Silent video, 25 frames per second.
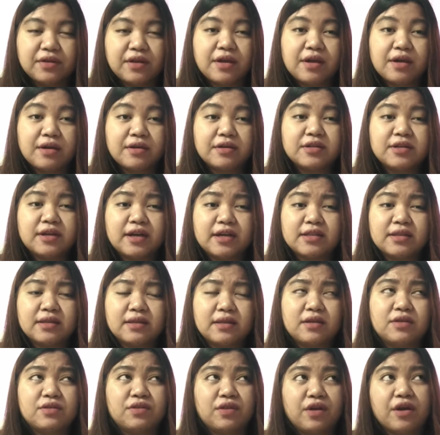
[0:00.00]

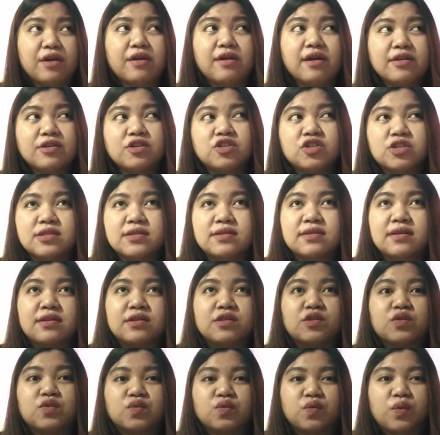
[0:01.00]
They're not just
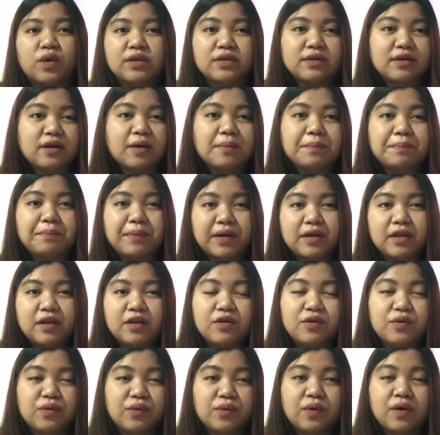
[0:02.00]
this one
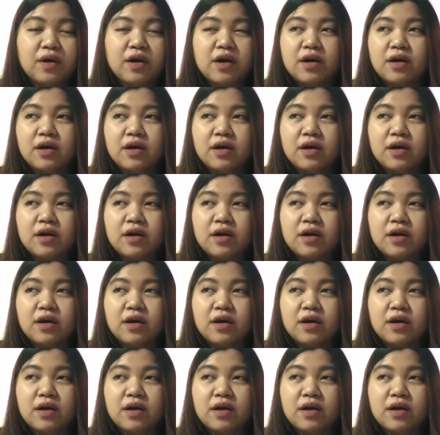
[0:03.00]
company who